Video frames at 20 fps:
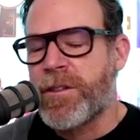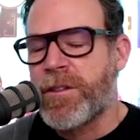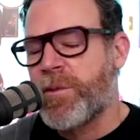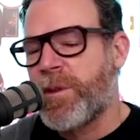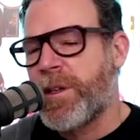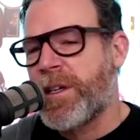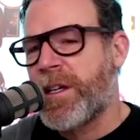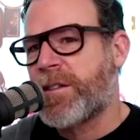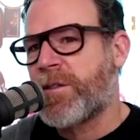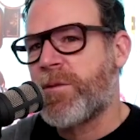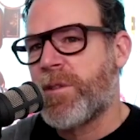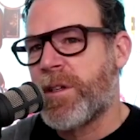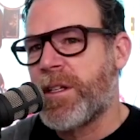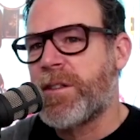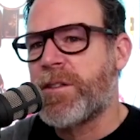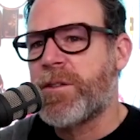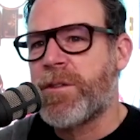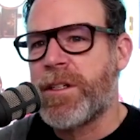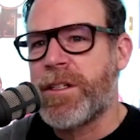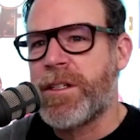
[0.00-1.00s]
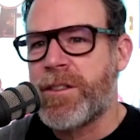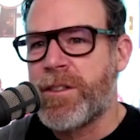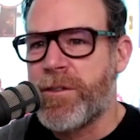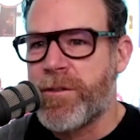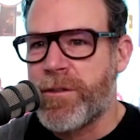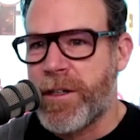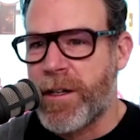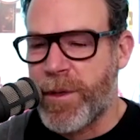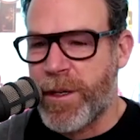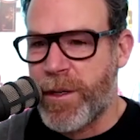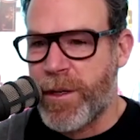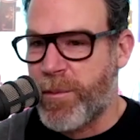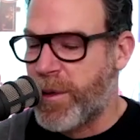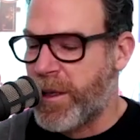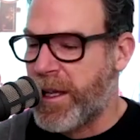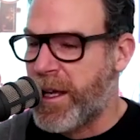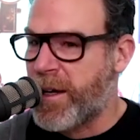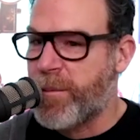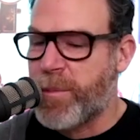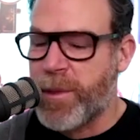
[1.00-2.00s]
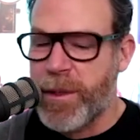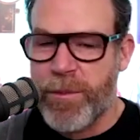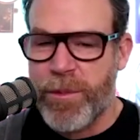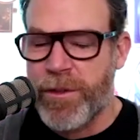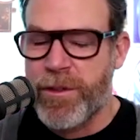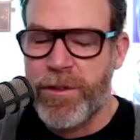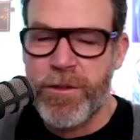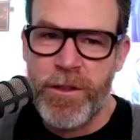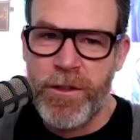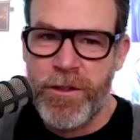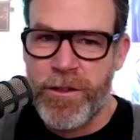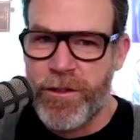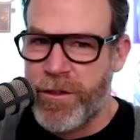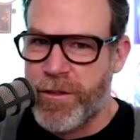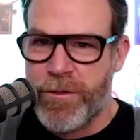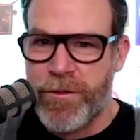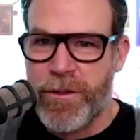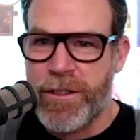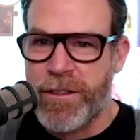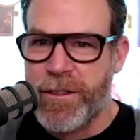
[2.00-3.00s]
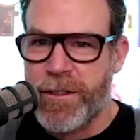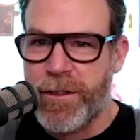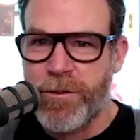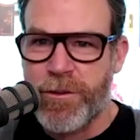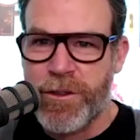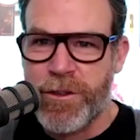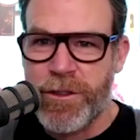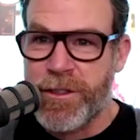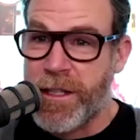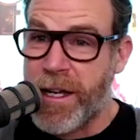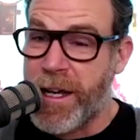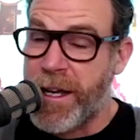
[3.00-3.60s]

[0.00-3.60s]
So we got 2022 coming up. A lot of people do New Year's resolutions.